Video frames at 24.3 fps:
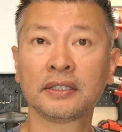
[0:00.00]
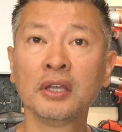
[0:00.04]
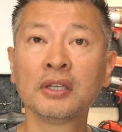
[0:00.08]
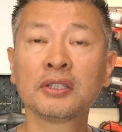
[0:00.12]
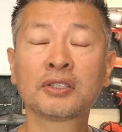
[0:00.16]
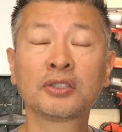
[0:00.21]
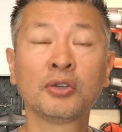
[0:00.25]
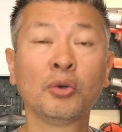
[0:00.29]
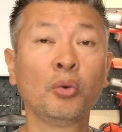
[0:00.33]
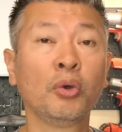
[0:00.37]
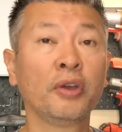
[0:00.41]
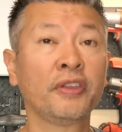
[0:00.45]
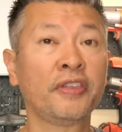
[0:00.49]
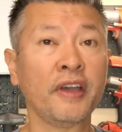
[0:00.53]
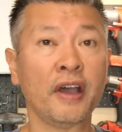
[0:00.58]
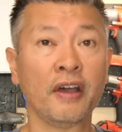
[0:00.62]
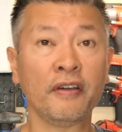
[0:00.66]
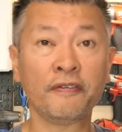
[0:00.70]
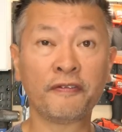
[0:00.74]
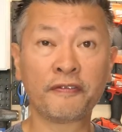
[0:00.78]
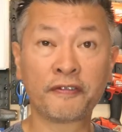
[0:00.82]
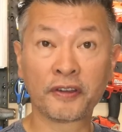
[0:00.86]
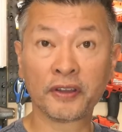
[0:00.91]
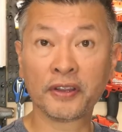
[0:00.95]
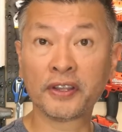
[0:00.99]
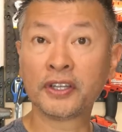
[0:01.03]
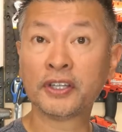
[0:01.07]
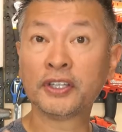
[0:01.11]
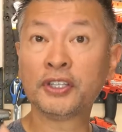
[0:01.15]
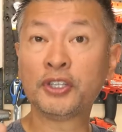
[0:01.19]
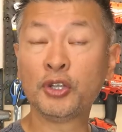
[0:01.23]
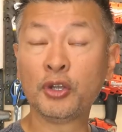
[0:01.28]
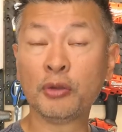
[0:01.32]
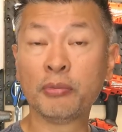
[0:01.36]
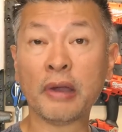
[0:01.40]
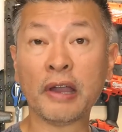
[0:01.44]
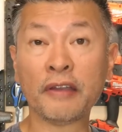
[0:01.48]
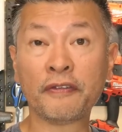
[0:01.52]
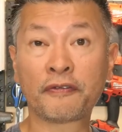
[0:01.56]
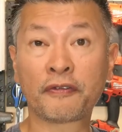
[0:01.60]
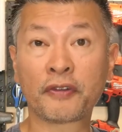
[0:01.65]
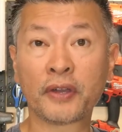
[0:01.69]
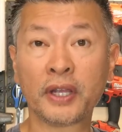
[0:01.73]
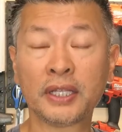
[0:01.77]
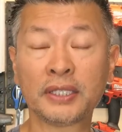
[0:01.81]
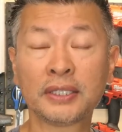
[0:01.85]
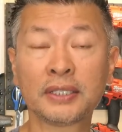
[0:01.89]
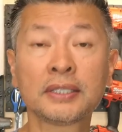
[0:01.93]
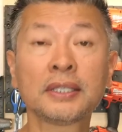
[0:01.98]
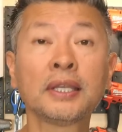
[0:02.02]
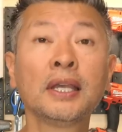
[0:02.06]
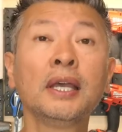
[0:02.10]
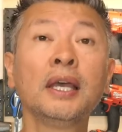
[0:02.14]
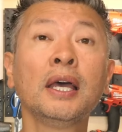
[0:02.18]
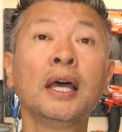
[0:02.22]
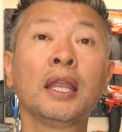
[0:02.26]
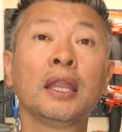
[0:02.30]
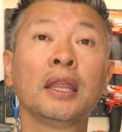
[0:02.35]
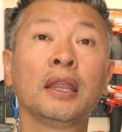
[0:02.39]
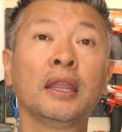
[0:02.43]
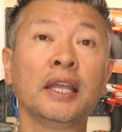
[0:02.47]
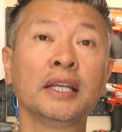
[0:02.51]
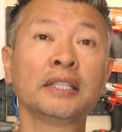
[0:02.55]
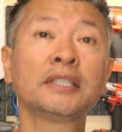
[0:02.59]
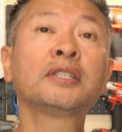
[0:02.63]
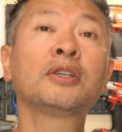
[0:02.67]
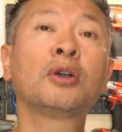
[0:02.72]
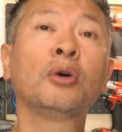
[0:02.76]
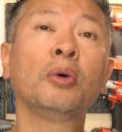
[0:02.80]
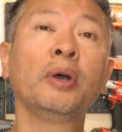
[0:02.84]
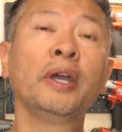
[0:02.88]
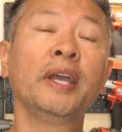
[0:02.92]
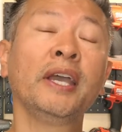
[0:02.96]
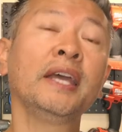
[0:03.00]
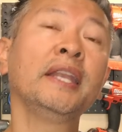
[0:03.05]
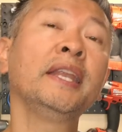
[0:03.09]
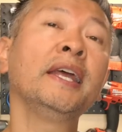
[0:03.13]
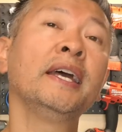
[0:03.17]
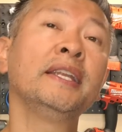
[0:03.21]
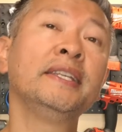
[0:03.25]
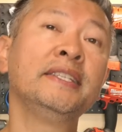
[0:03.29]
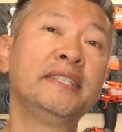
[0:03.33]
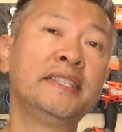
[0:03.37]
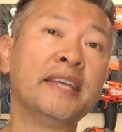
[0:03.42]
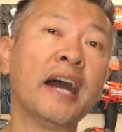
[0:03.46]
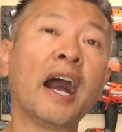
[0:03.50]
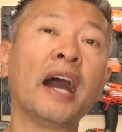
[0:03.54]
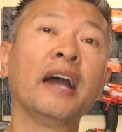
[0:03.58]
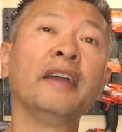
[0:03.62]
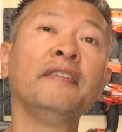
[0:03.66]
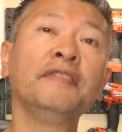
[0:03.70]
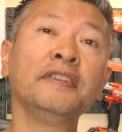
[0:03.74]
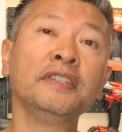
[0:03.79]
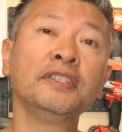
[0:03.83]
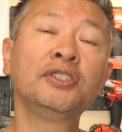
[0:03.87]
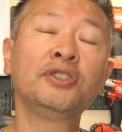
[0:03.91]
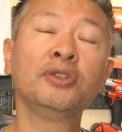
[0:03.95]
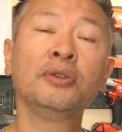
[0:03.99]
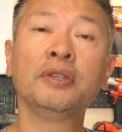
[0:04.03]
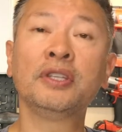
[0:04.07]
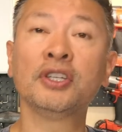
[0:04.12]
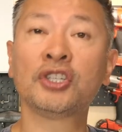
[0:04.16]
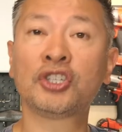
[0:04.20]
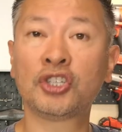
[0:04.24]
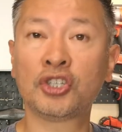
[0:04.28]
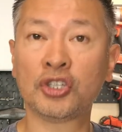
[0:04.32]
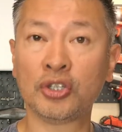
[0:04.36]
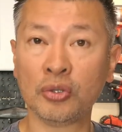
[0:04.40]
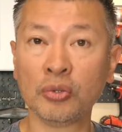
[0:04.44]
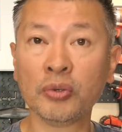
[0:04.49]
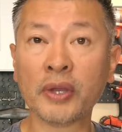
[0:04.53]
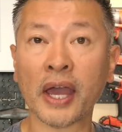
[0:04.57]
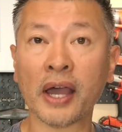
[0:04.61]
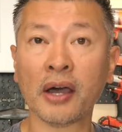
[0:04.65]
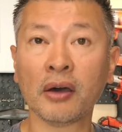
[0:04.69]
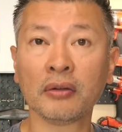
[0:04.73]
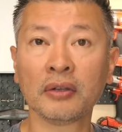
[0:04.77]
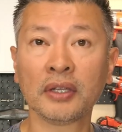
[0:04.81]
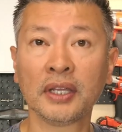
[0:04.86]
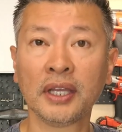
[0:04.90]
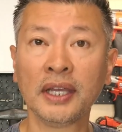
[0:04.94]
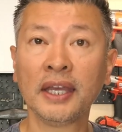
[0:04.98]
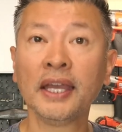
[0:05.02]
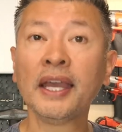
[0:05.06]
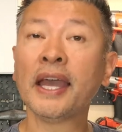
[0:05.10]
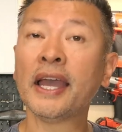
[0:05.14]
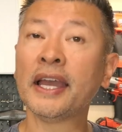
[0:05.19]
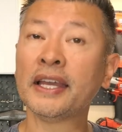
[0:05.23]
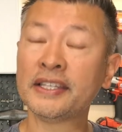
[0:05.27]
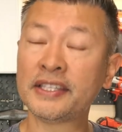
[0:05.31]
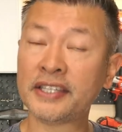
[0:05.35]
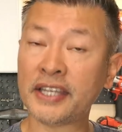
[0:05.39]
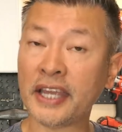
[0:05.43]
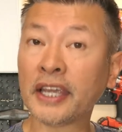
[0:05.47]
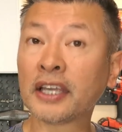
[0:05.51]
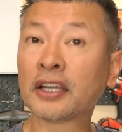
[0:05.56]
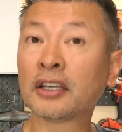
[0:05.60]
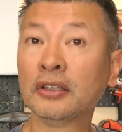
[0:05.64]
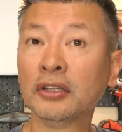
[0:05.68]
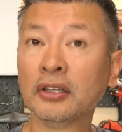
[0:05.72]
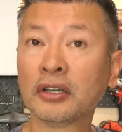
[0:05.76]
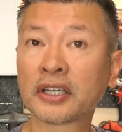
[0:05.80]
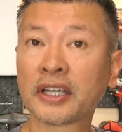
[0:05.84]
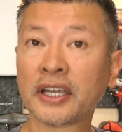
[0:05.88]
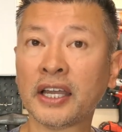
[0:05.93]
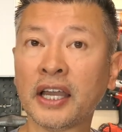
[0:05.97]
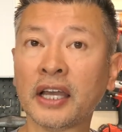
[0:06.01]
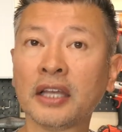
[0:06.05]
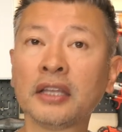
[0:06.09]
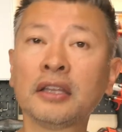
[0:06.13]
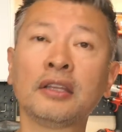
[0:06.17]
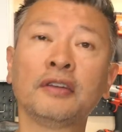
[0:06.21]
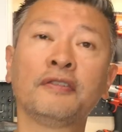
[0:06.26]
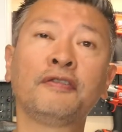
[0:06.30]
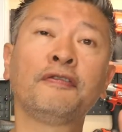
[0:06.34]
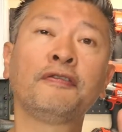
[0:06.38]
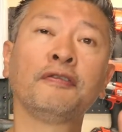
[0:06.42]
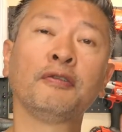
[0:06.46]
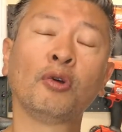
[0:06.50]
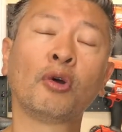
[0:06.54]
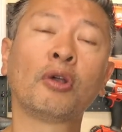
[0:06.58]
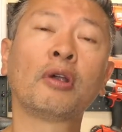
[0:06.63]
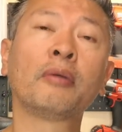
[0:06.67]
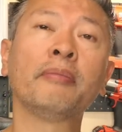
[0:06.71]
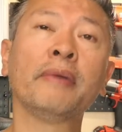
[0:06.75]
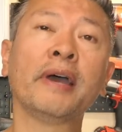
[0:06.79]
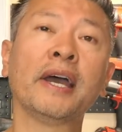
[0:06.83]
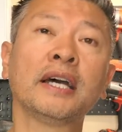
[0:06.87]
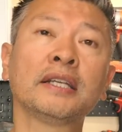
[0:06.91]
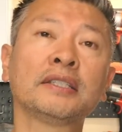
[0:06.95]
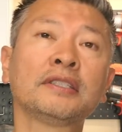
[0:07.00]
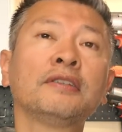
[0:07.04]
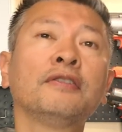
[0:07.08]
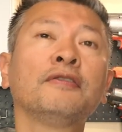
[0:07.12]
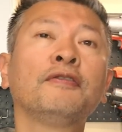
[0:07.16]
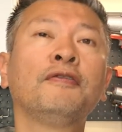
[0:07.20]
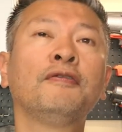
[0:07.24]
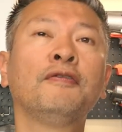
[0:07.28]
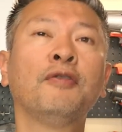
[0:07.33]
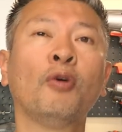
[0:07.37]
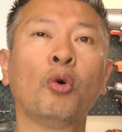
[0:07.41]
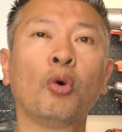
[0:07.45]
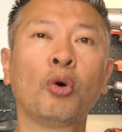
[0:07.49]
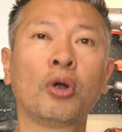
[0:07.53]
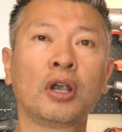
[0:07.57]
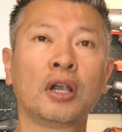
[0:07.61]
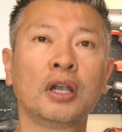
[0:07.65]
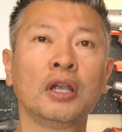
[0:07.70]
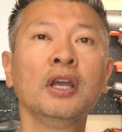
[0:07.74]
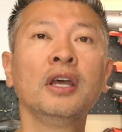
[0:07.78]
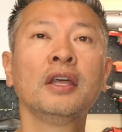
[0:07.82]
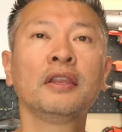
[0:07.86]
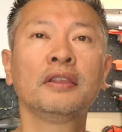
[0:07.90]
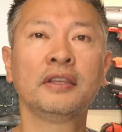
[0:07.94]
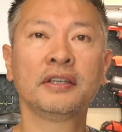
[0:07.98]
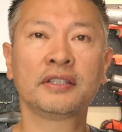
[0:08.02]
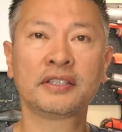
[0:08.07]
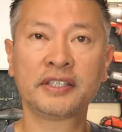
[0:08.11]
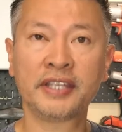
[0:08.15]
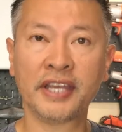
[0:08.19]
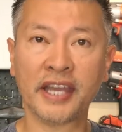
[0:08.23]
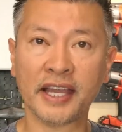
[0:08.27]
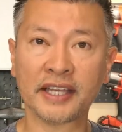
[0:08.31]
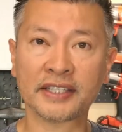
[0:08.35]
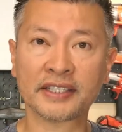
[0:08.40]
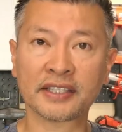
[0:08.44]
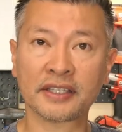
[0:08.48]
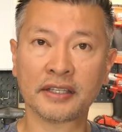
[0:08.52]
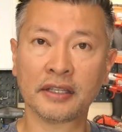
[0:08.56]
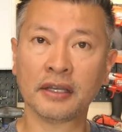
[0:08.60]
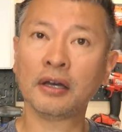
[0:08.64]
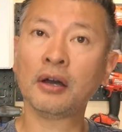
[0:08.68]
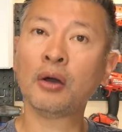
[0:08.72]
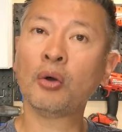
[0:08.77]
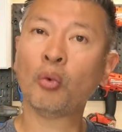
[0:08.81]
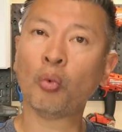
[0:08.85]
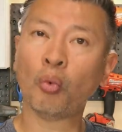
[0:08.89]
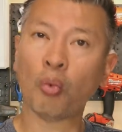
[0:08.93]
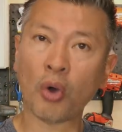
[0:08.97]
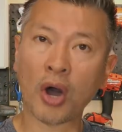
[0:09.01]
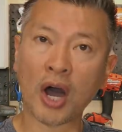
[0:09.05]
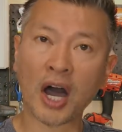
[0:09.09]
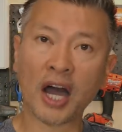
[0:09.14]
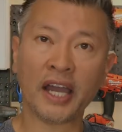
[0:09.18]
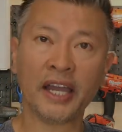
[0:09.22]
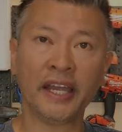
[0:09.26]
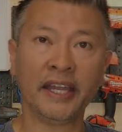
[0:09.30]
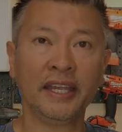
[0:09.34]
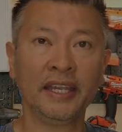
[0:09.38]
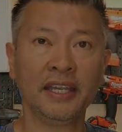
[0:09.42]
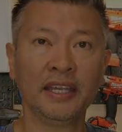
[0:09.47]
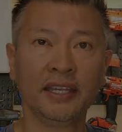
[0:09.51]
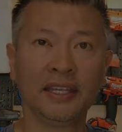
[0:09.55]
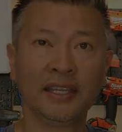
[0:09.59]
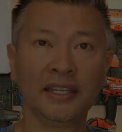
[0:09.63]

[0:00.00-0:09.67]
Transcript: So without further ado, my friends, let's go ahead and dive into the shootout and take a look at the floor mats for the Tesla Y.